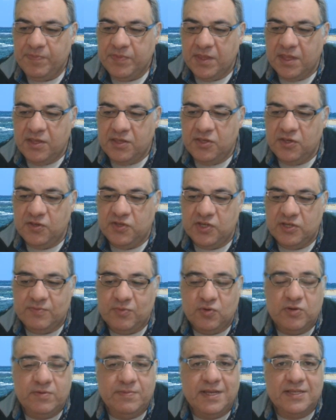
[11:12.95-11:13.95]

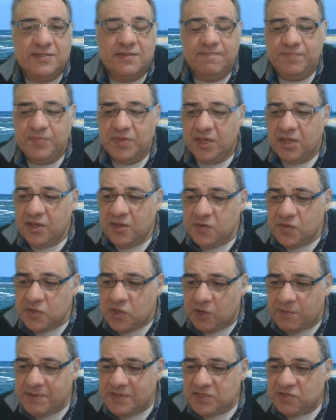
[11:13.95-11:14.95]
YouTube order button.
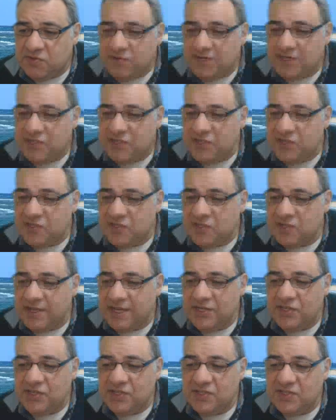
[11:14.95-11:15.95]
Comments, questions,
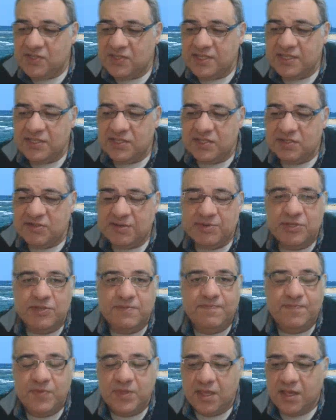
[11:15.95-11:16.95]
donations, see
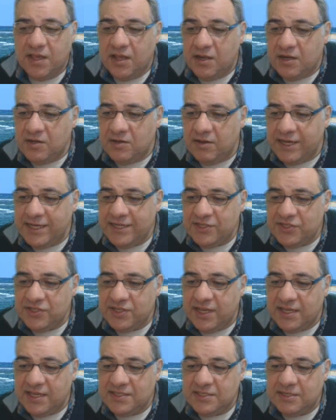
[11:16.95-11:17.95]
description. Like,
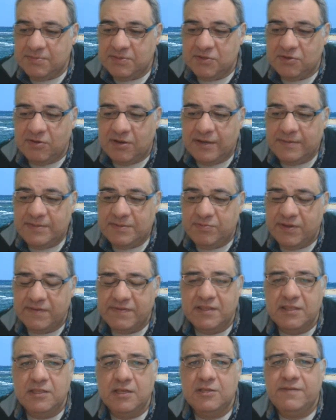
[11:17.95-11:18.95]
share, subscribes
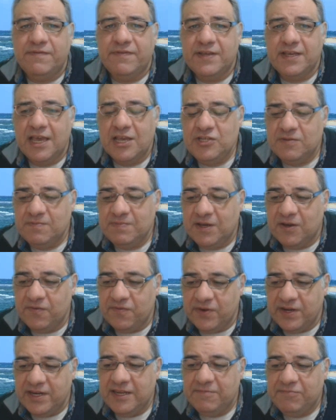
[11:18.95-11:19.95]
with the notification bell.
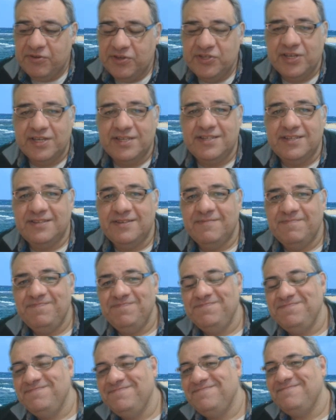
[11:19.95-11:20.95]
Really appreciated.
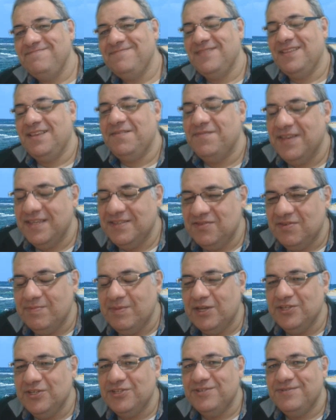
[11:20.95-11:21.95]
Thanks very
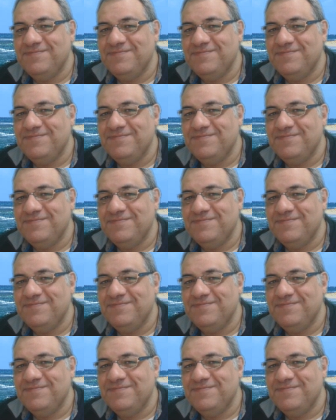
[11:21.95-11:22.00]
much.